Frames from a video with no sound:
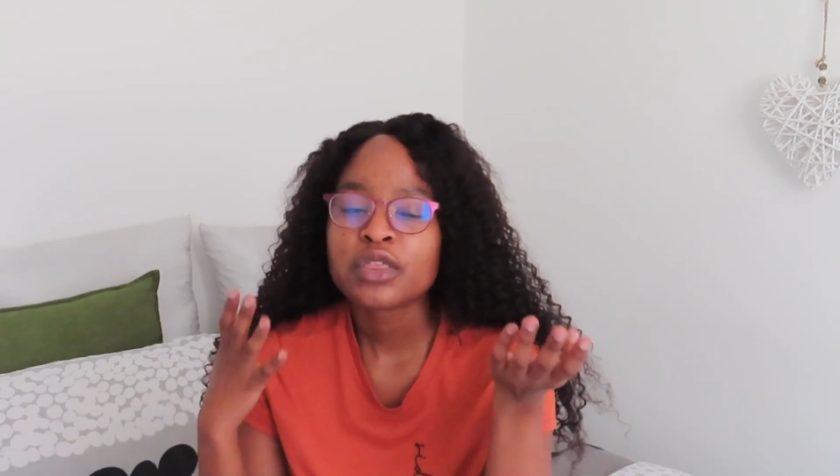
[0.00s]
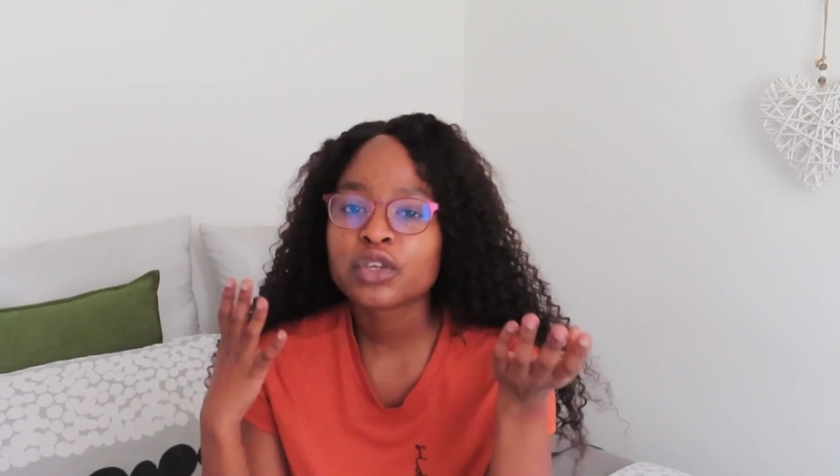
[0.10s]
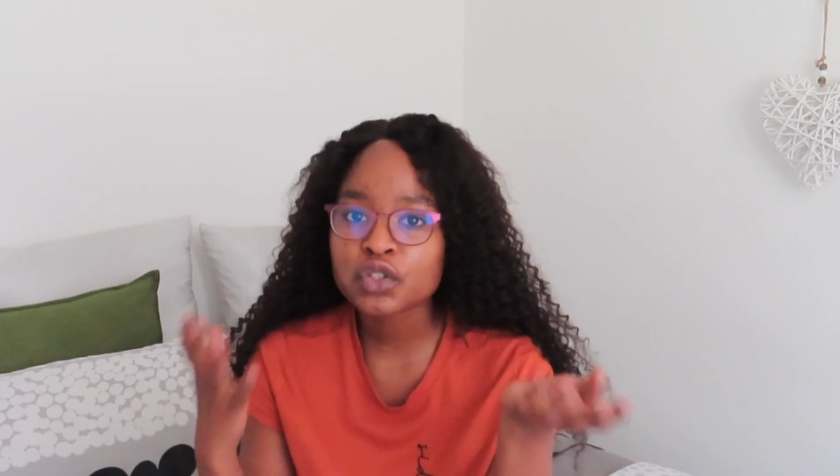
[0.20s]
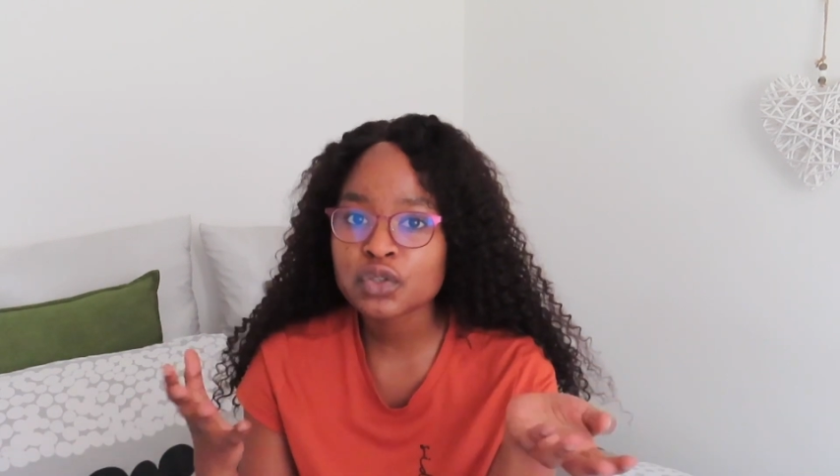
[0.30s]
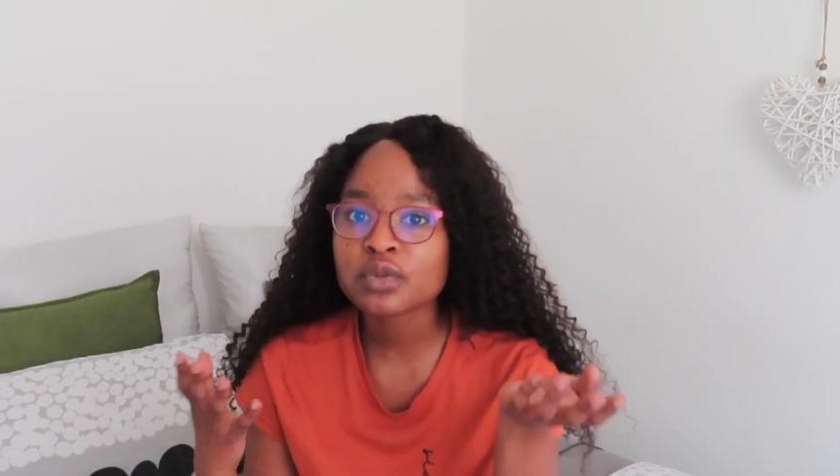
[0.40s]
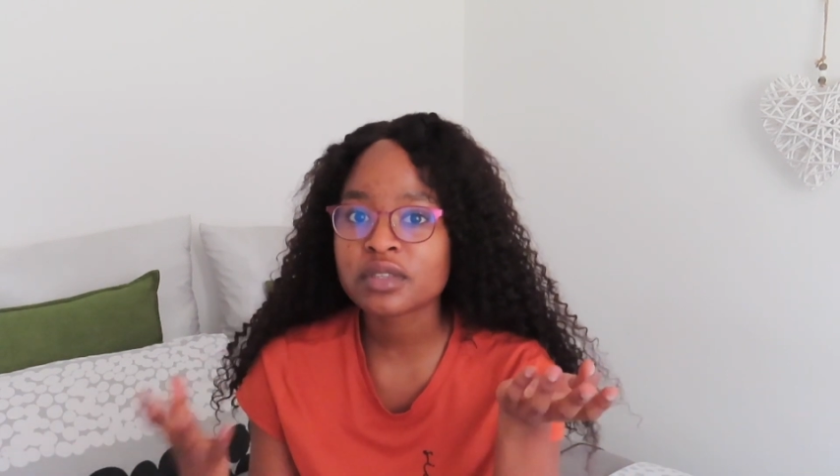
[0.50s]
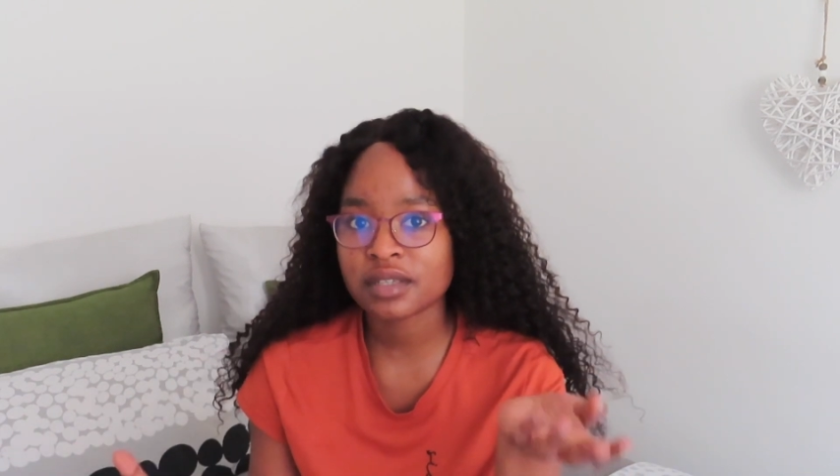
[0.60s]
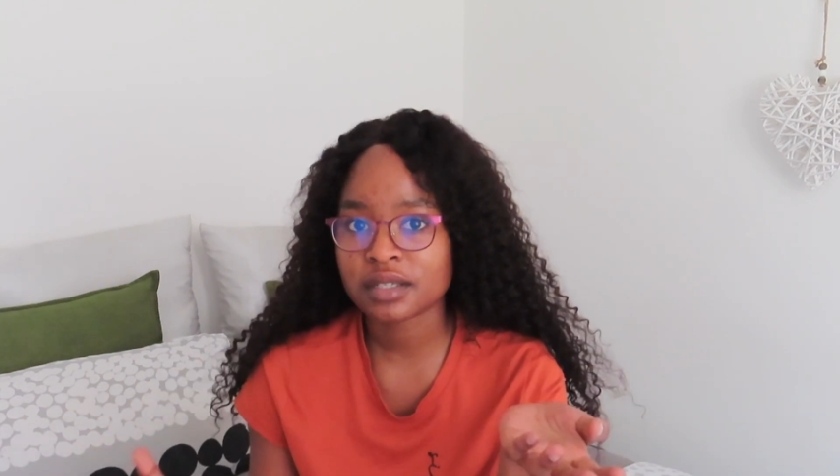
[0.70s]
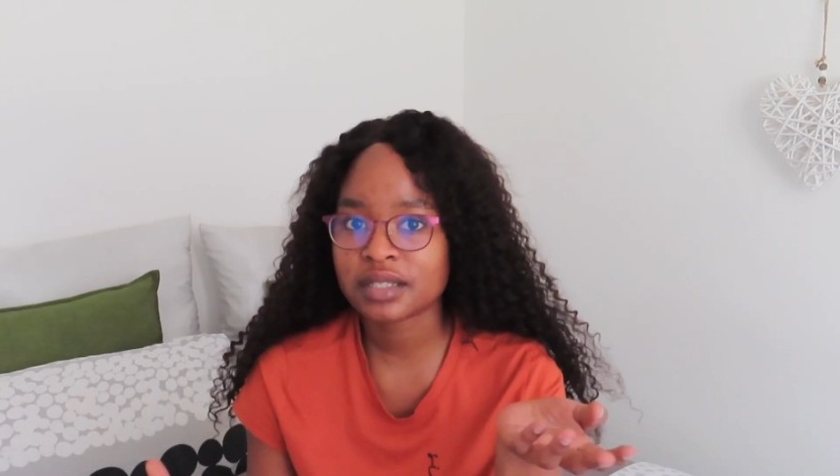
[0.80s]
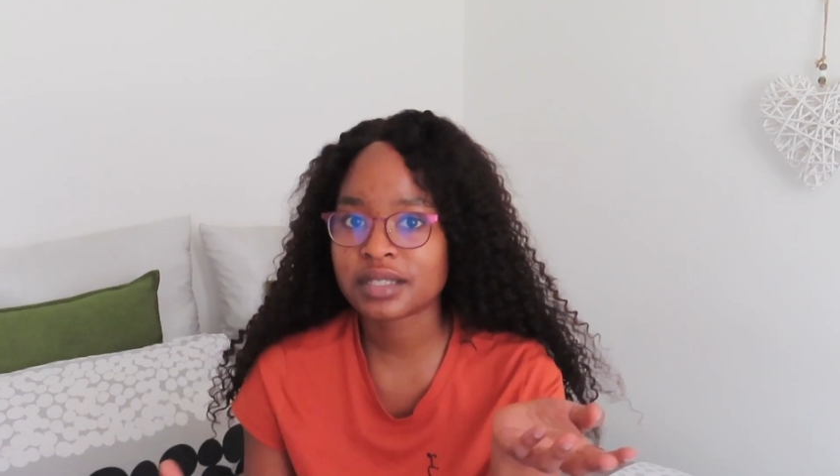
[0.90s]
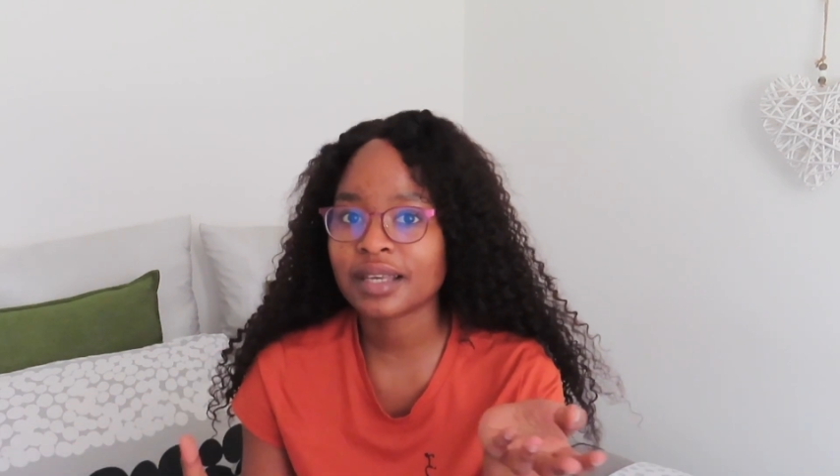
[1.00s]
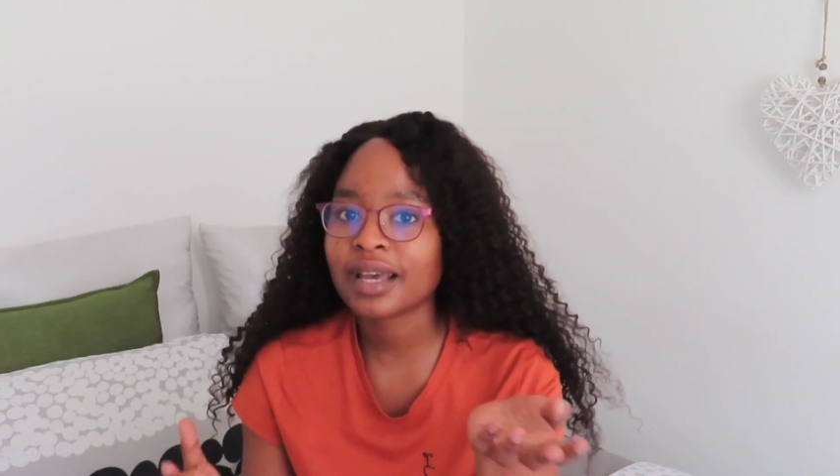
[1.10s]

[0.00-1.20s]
the truth is